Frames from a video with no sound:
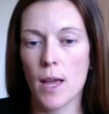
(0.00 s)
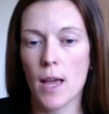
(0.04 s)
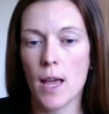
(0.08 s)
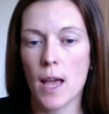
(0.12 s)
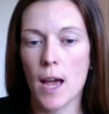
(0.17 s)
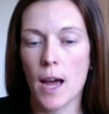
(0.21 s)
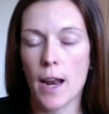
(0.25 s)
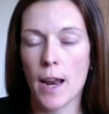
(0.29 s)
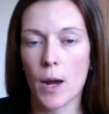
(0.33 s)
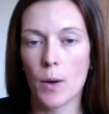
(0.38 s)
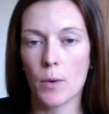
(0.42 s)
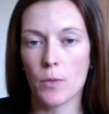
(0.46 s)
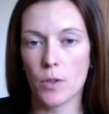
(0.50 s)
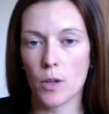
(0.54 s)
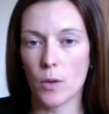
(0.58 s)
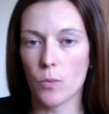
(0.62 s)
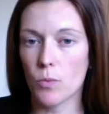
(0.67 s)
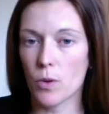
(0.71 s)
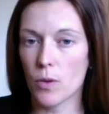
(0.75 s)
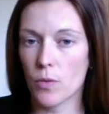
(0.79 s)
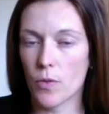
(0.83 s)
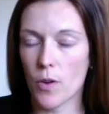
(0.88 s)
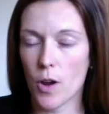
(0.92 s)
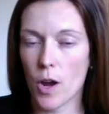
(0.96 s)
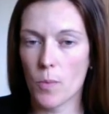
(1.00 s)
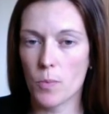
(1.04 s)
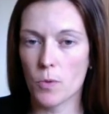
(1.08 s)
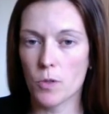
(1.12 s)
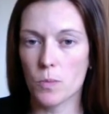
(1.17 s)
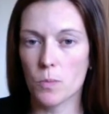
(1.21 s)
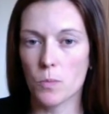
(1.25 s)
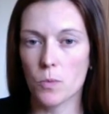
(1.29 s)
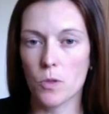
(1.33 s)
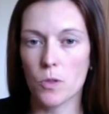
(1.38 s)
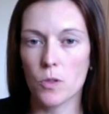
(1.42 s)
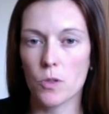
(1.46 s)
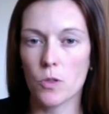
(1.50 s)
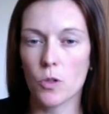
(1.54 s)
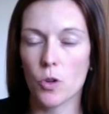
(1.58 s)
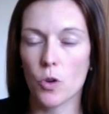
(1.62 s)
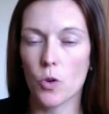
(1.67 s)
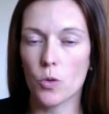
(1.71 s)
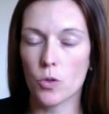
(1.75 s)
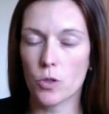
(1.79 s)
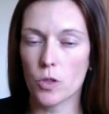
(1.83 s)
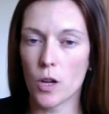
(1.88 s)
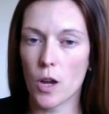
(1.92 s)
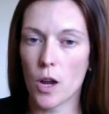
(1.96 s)
and how we've done refurbishments.
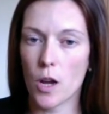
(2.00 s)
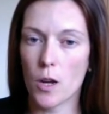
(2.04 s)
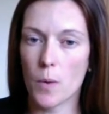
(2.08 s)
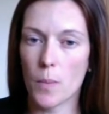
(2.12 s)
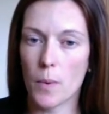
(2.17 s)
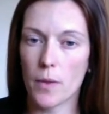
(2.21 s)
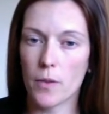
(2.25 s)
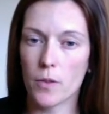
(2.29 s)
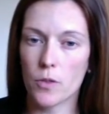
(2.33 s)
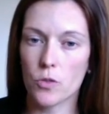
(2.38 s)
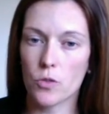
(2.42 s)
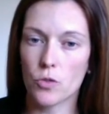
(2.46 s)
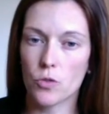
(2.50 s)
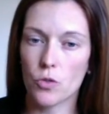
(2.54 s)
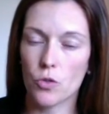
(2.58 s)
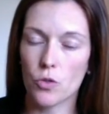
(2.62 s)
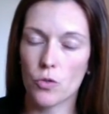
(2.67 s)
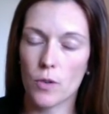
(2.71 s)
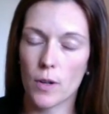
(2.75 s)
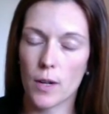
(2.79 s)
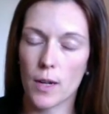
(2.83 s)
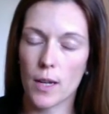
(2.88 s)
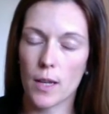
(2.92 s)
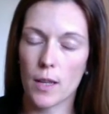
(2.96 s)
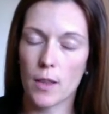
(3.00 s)
Also heard about the story